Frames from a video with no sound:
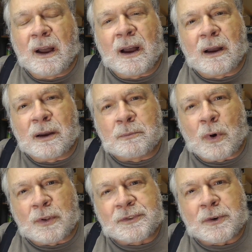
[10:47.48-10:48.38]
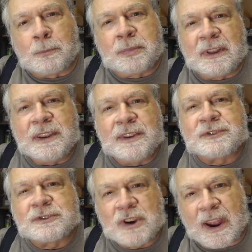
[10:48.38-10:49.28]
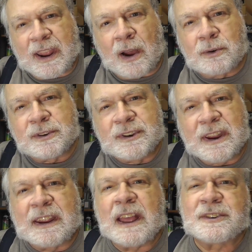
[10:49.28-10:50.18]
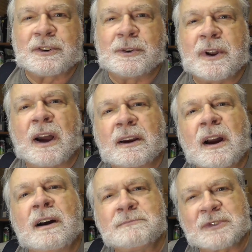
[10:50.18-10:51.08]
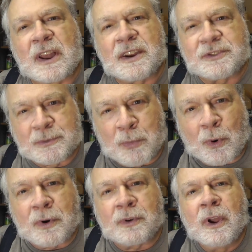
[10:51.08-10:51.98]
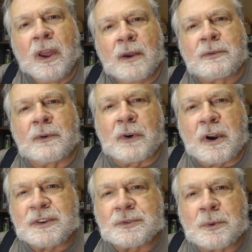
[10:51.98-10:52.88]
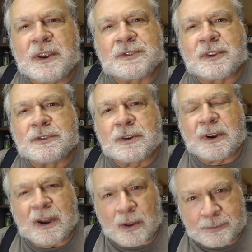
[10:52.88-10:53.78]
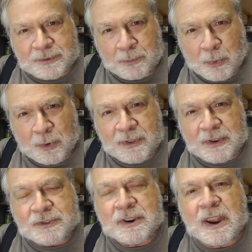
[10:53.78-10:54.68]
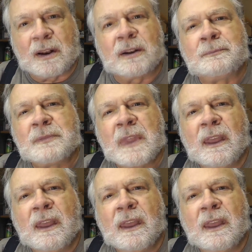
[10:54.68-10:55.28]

Um, also, please check out dcasler.com slash support for various ways that you can help support this channel.